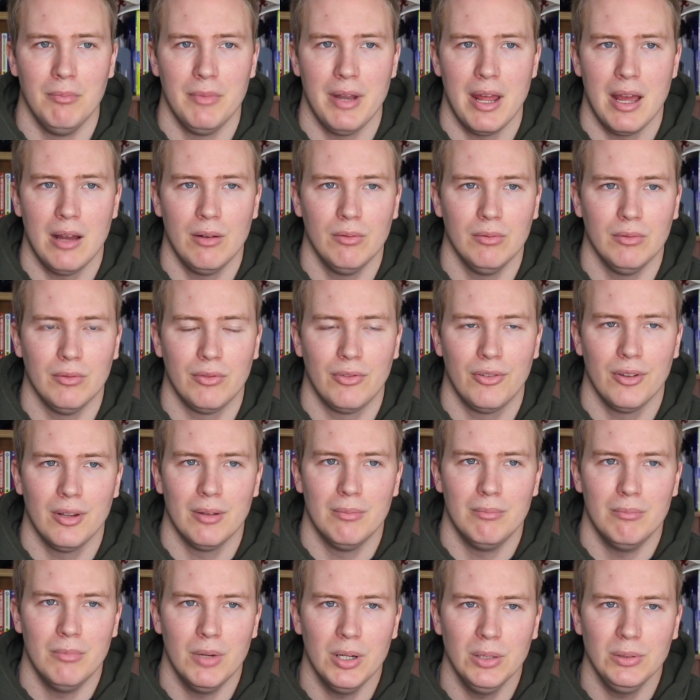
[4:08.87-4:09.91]
Now, for the
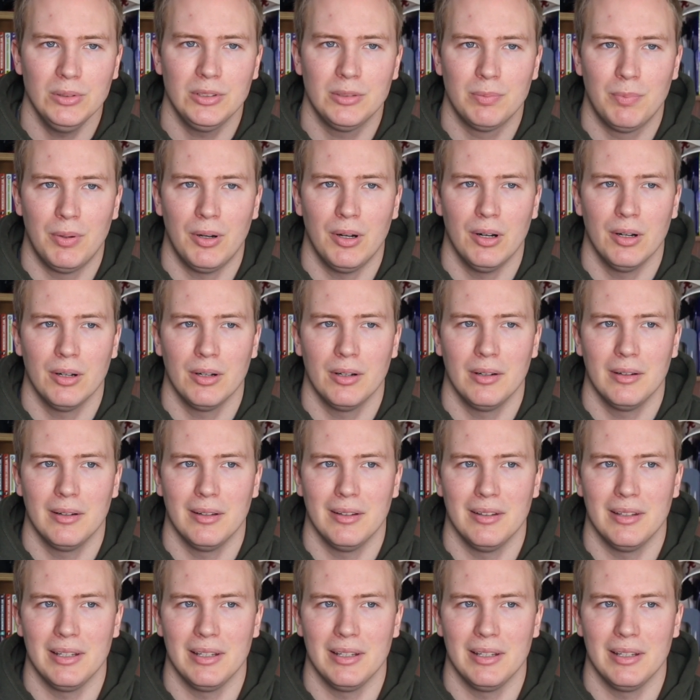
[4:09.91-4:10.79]
most part,